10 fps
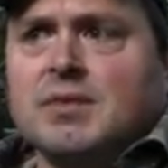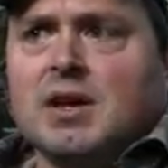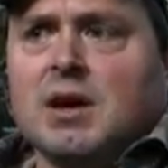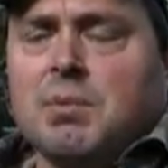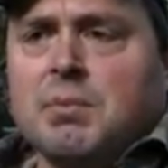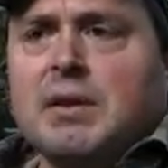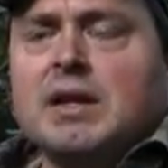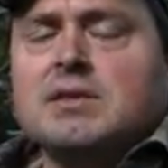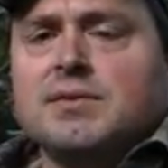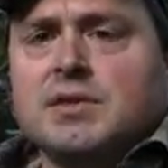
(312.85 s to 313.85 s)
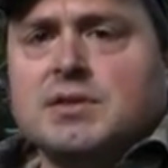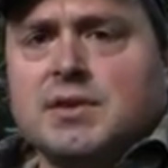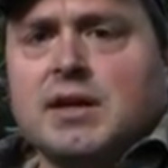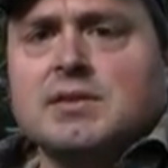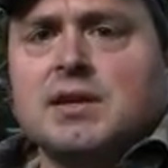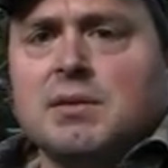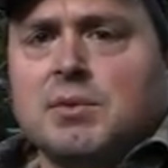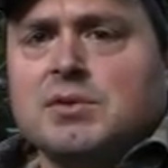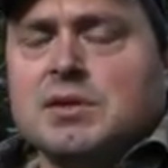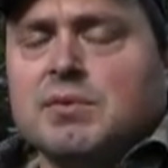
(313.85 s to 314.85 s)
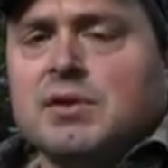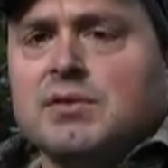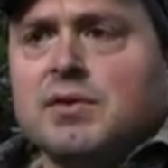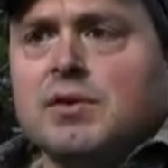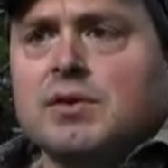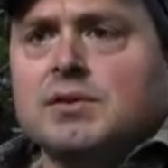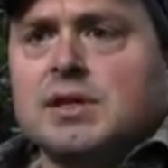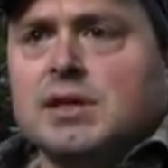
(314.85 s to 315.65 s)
a couple minutes of distress, and then I mostly went to vocals.